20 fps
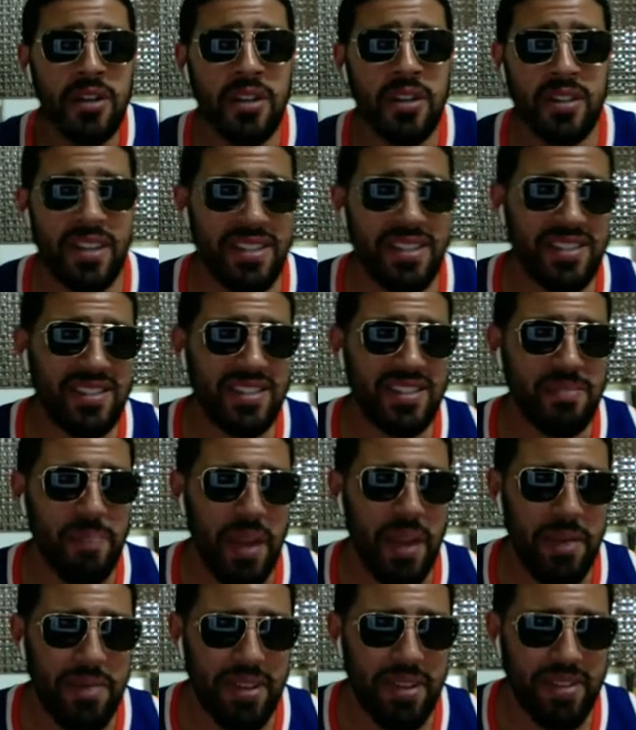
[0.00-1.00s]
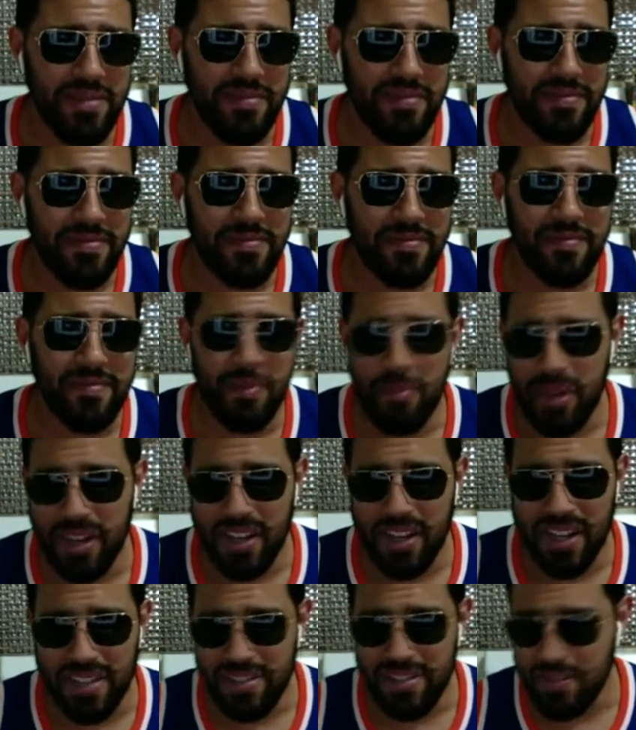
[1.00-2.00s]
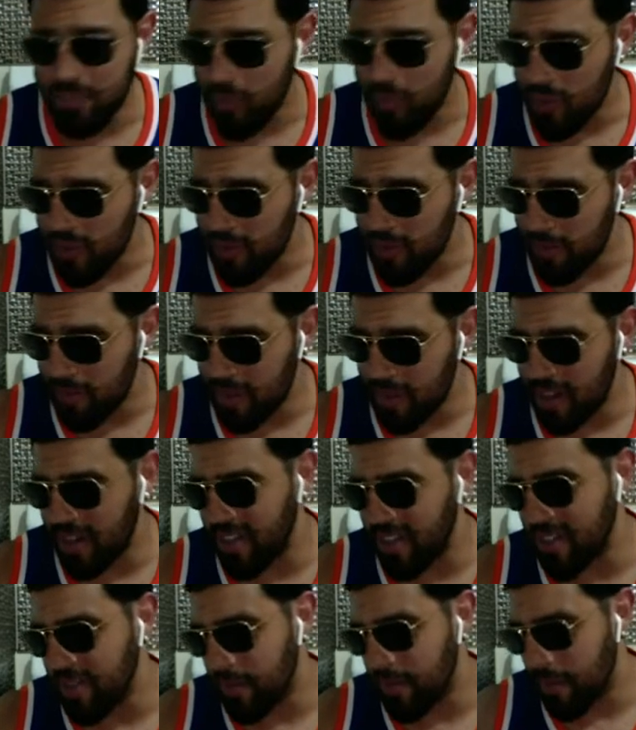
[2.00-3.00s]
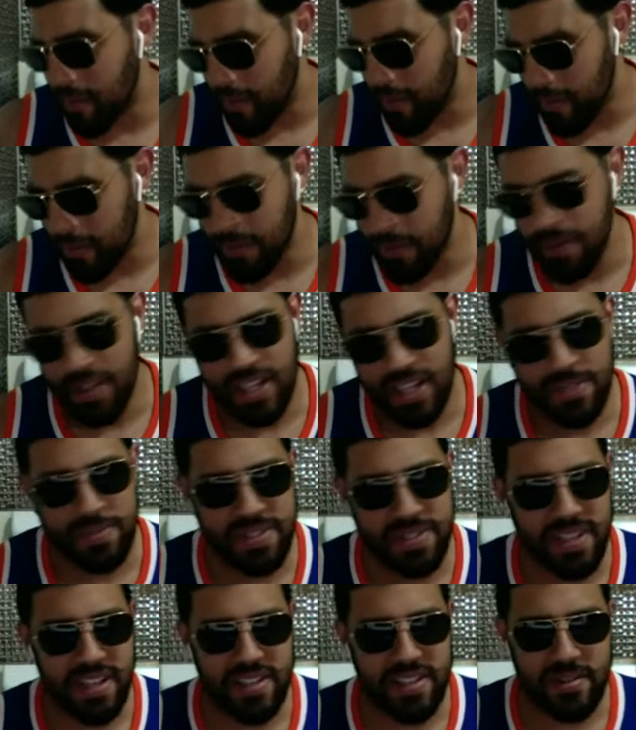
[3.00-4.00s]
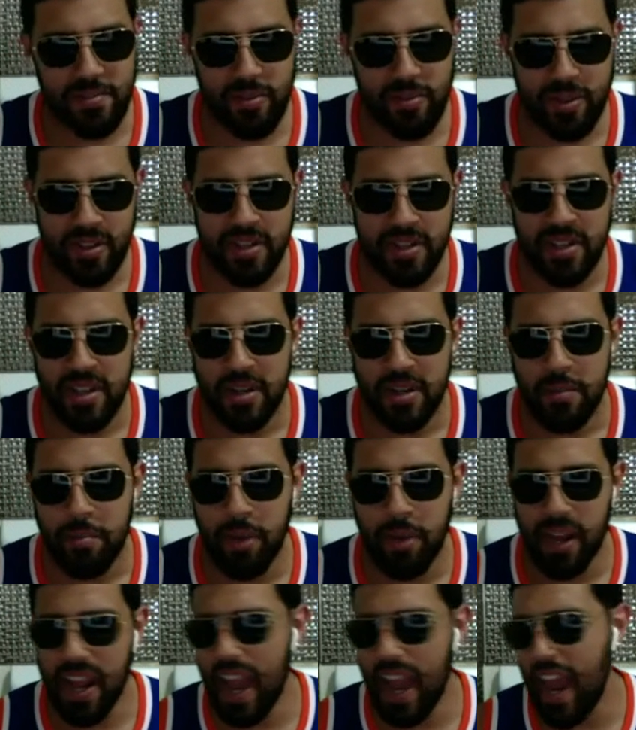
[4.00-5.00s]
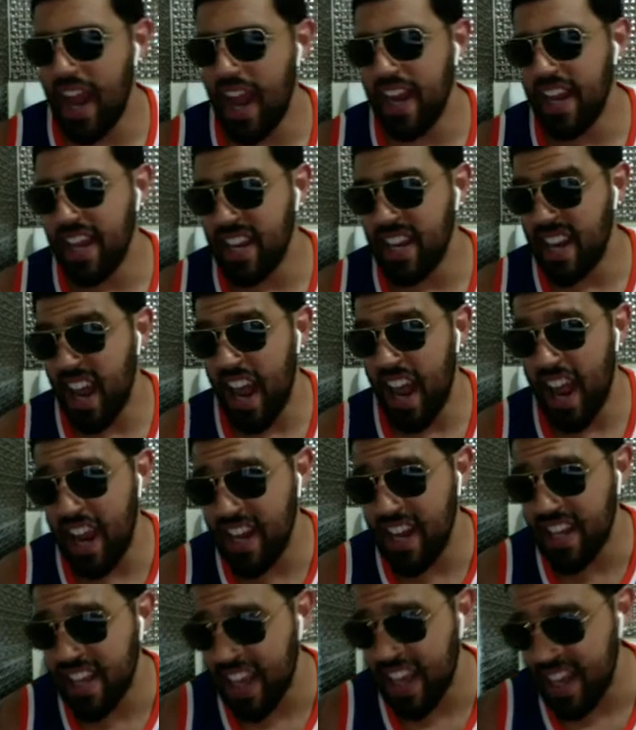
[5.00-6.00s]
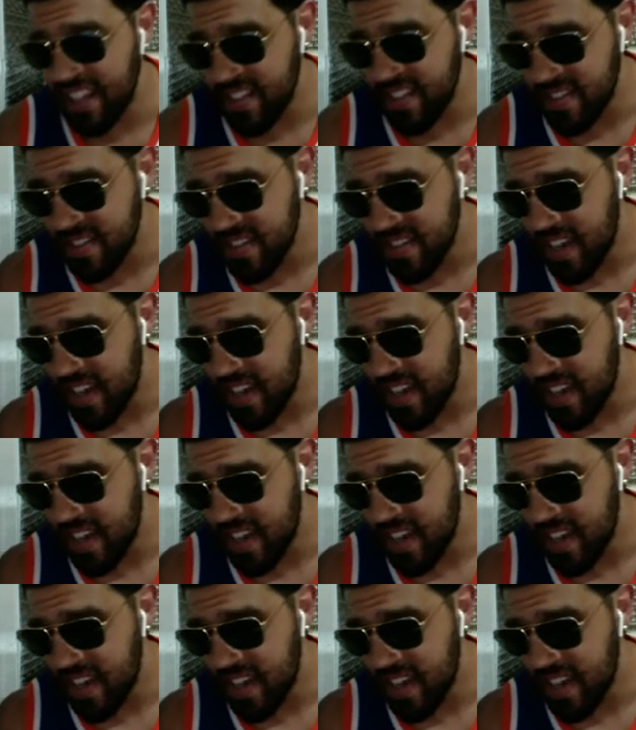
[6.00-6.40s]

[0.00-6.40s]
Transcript: they should just pay me. We're booking at this point, but uh, that's besides the point. But any, in any case,